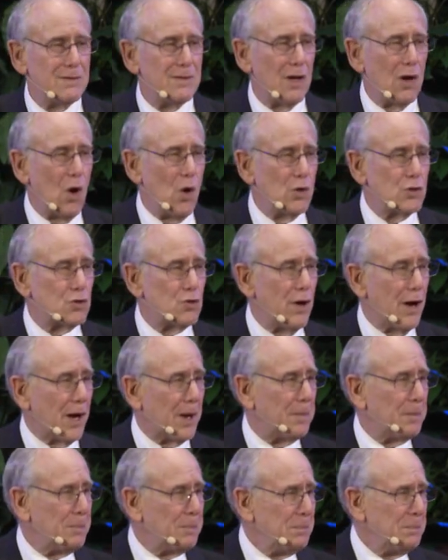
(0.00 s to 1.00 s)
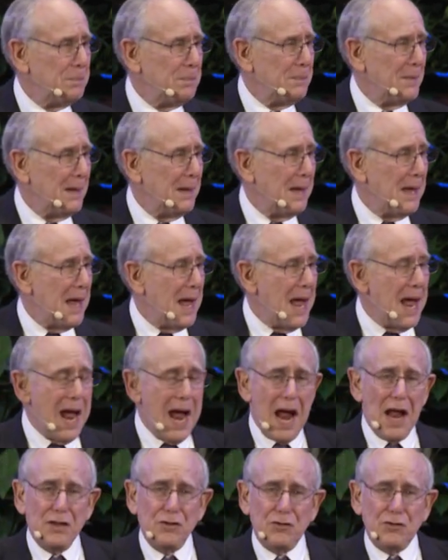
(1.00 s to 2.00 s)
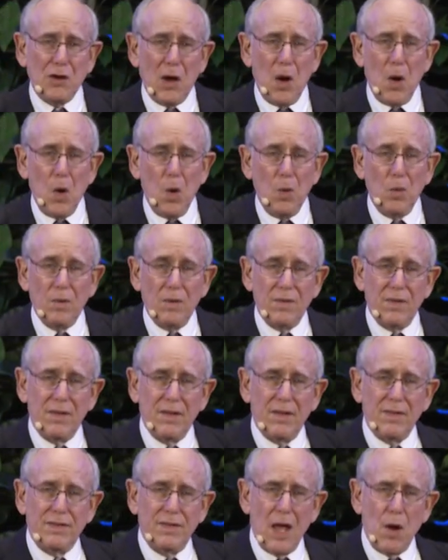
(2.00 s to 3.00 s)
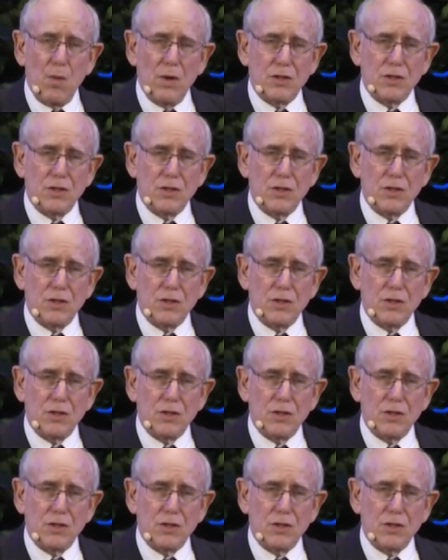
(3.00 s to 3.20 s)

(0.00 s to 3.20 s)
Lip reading: Old trick. And so they were